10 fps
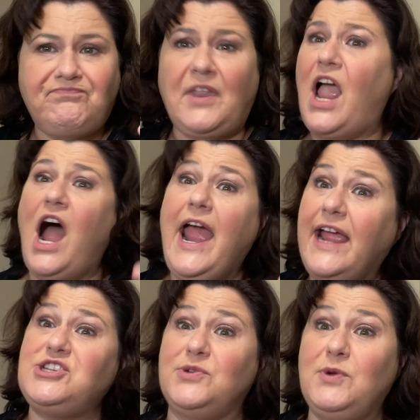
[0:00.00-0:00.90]
I
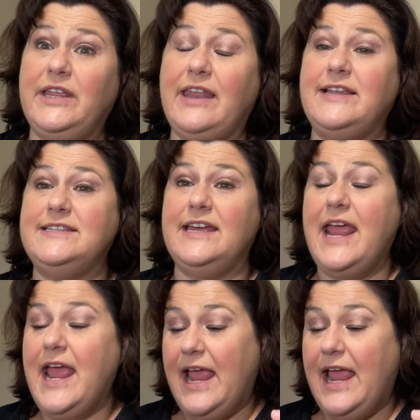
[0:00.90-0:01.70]
actually really liked it.